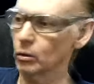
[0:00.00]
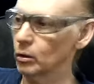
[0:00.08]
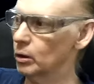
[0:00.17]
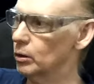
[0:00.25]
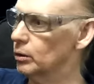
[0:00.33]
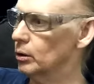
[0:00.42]

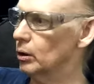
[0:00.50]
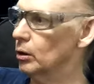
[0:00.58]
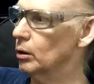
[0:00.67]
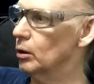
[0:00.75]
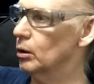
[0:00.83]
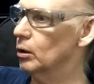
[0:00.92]
That, uh,
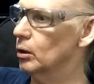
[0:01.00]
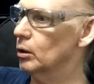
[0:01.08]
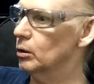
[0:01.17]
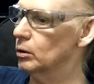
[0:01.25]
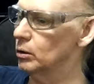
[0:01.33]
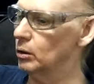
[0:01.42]

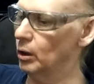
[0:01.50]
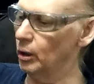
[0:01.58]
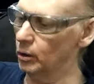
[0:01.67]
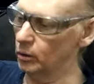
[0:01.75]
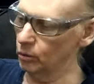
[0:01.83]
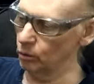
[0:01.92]
yeah,
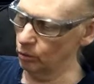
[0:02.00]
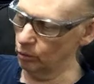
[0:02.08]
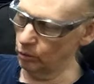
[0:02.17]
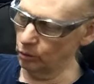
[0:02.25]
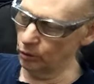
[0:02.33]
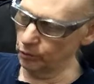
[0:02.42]
you
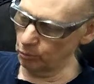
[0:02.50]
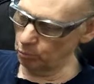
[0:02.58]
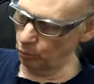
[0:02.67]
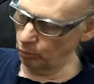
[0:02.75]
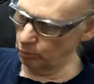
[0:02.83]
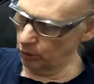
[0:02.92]
you
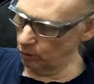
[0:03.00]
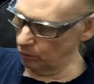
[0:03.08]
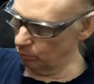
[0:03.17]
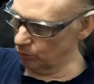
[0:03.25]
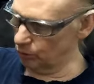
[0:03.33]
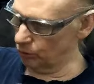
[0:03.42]
disappoint me,
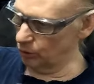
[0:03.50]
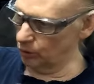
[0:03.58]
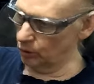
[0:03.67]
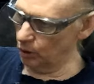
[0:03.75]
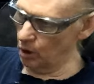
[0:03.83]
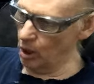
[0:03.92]
little machine.